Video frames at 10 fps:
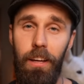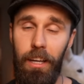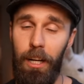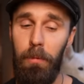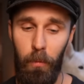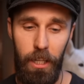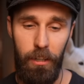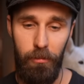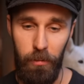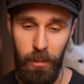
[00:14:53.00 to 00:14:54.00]
And I've been
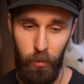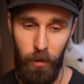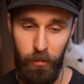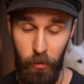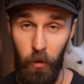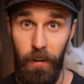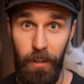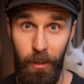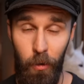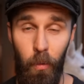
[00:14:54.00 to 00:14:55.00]
waiting for this one for
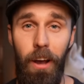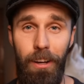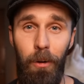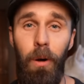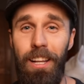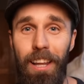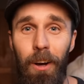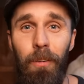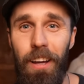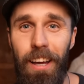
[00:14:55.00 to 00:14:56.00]
quite a while
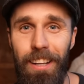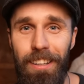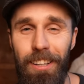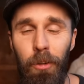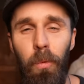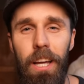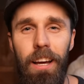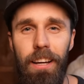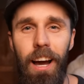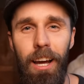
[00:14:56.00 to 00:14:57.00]
now. And the way
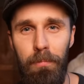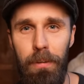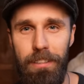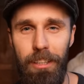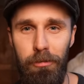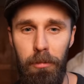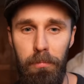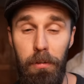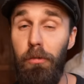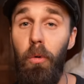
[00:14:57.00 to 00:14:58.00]
I hyped myself
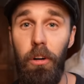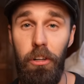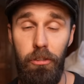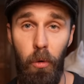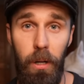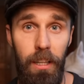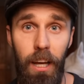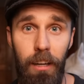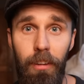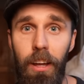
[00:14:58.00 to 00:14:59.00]
up before the show went
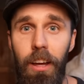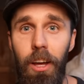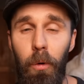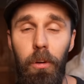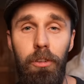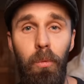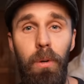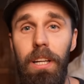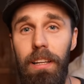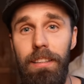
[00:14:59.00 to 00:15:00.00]
live was to
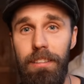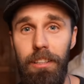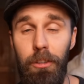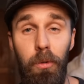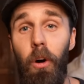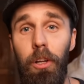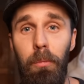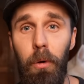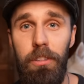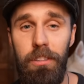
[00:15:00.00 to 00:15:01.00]
re-listen to the
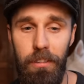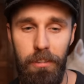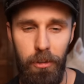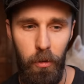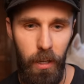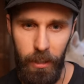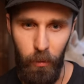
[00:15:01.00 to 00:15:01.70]
audiobooks. So like